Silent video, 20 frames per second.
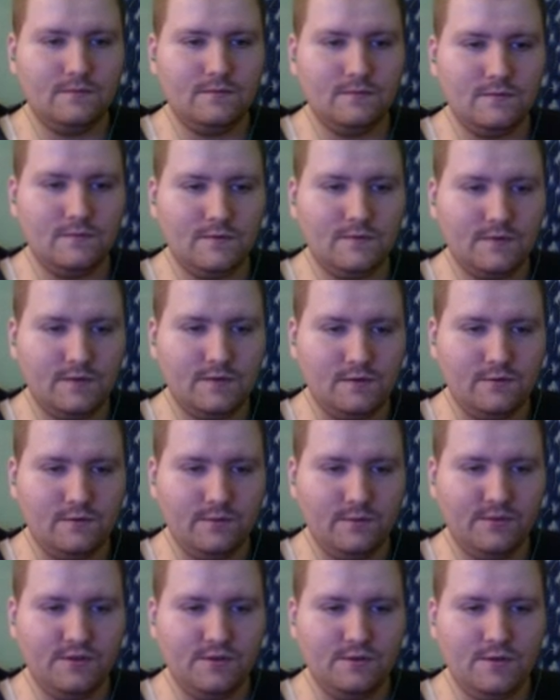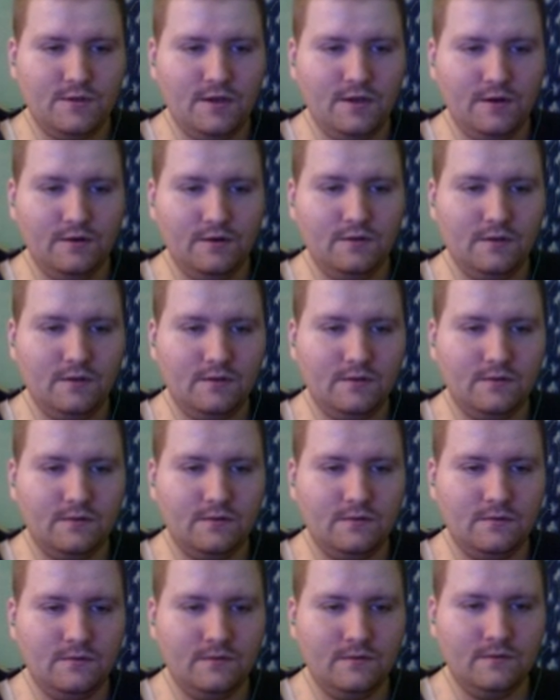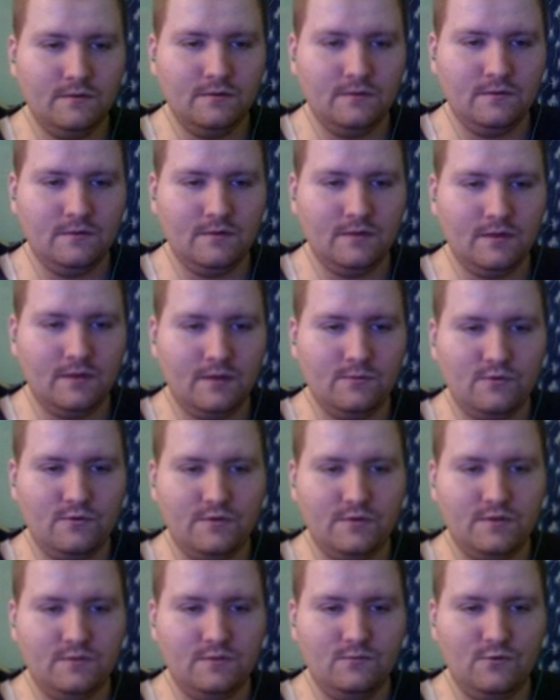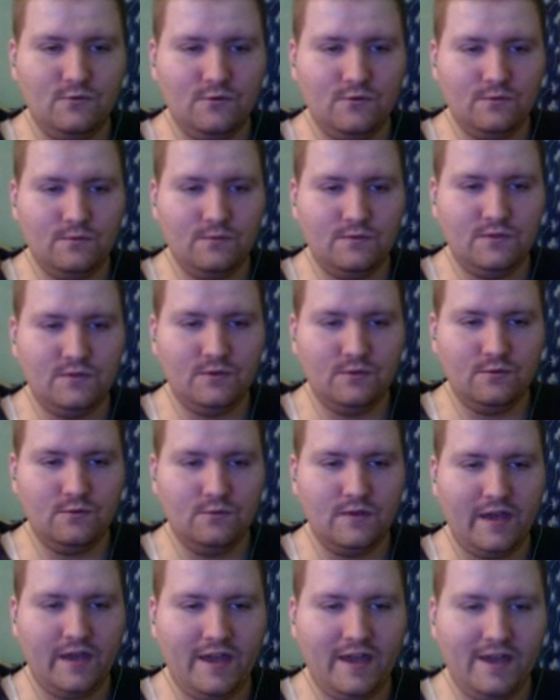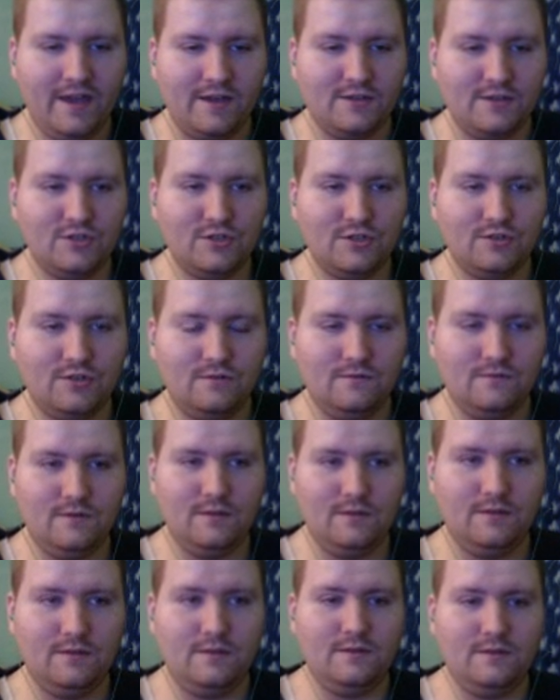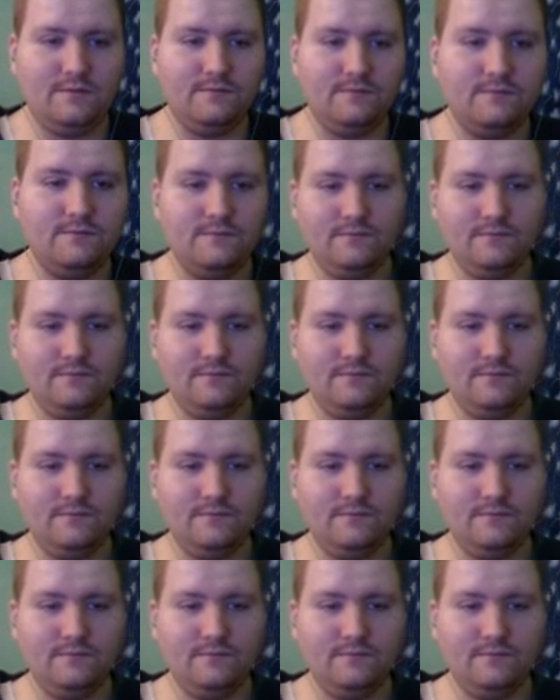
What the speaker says: So what I'm going to do here, I'm going to move to the hash, and then